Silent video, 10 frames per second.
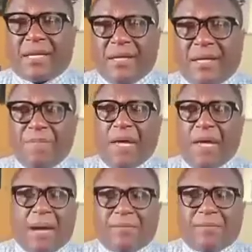here,
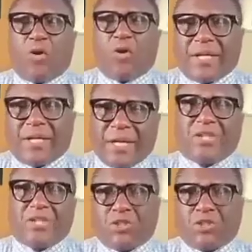I'm going to
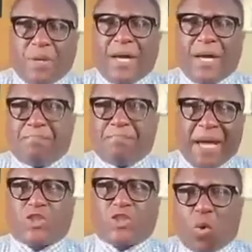issue a
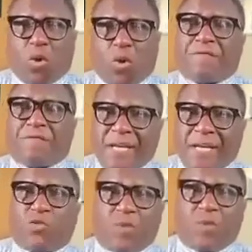bench warrant for
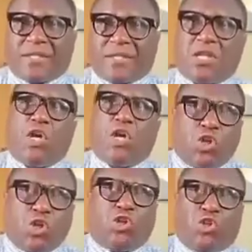his arrest.
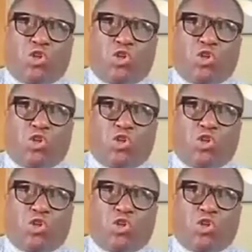You